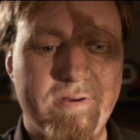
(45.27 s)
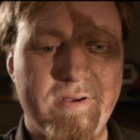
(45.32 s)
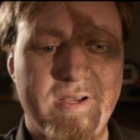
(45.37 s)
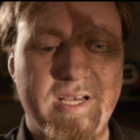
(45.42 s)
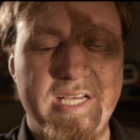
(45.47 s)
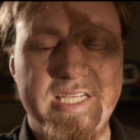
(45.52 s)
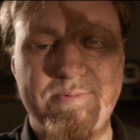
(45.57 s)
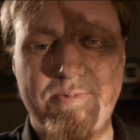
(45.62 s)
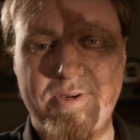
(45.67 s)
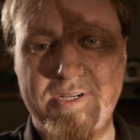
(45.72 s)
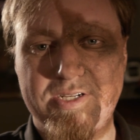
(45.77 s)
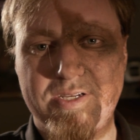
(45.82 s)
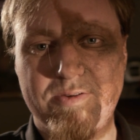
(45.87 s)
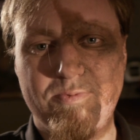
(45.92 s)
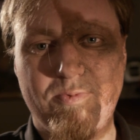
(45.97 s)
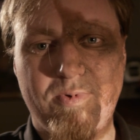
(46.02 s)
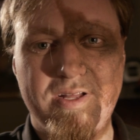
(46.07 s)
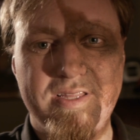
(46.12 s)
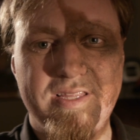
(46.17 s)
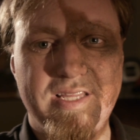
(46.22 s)
especially
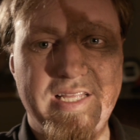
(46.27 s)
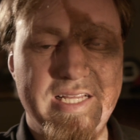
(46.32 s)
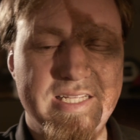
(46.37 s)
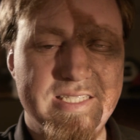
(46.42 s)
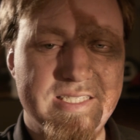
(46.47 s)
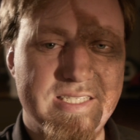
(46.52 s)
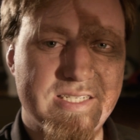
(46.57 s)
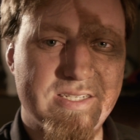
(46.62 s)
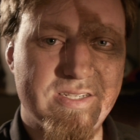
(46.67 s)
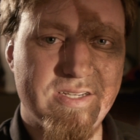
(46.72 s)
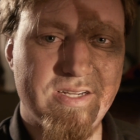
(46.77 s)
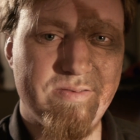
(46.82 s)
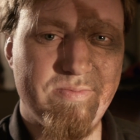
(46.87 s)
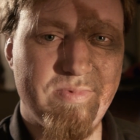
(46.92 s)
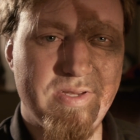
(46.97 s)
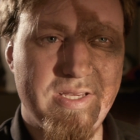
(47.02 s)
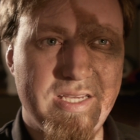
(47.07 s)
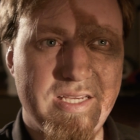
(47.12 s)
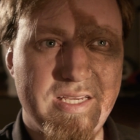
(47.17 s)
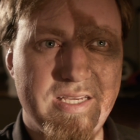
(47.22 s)
one that's going to
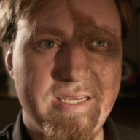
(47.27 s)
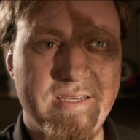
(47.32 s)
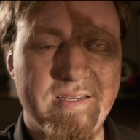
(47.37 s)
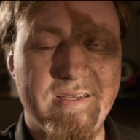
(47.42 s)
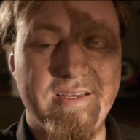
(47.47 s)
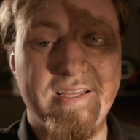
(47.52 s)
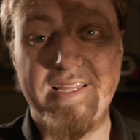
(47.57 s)
be,